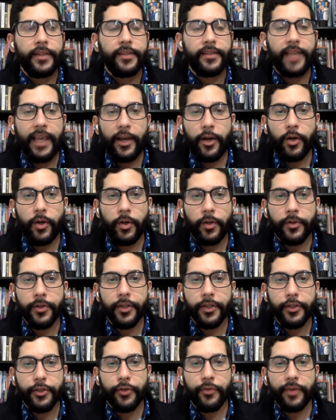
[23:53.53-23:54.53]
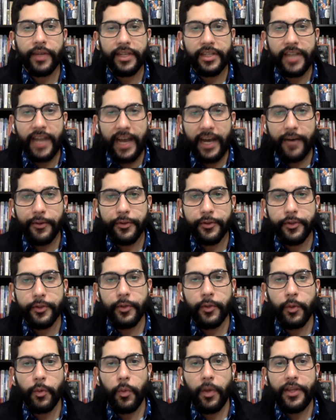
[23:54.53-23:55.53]
stakeholder to reach out
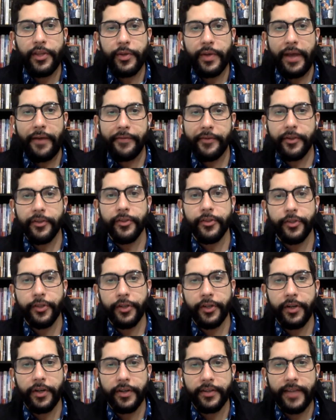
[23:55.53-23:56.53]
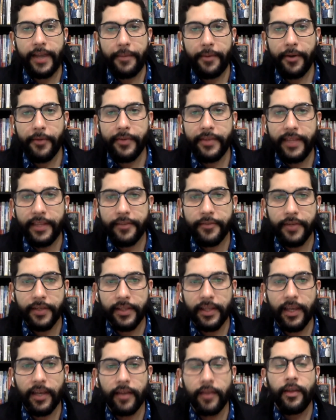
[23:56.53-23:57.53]
to when you have concerns about
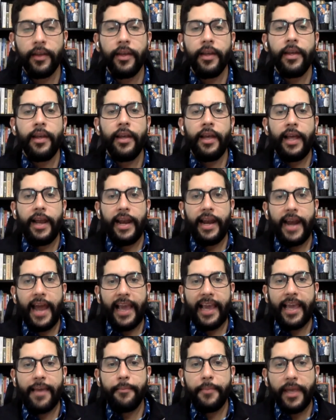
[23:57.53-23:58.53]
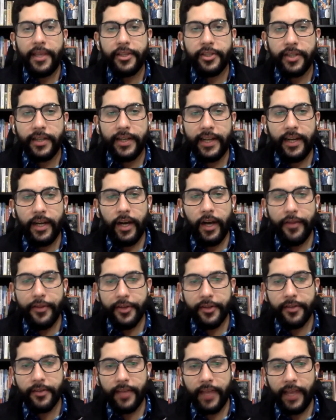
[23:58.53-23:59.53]
redistricting. Like I mentioned, in other